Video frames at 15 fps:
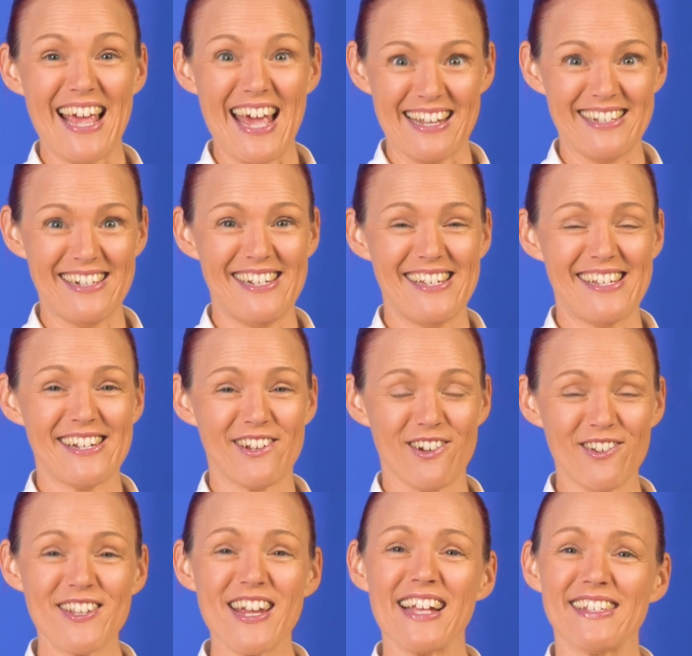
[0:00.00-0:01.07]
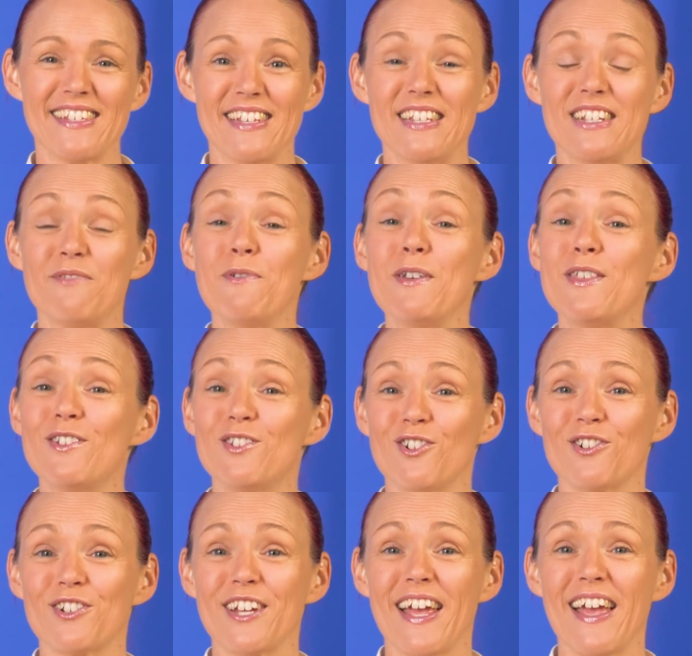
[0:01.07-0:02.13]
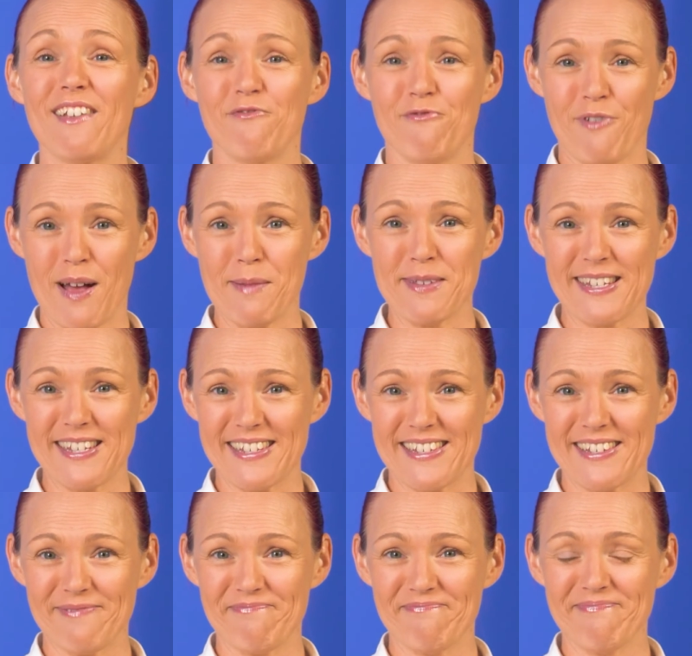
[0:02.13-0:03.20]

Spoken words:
allergies, and contacts list with your doctor and pharmacist.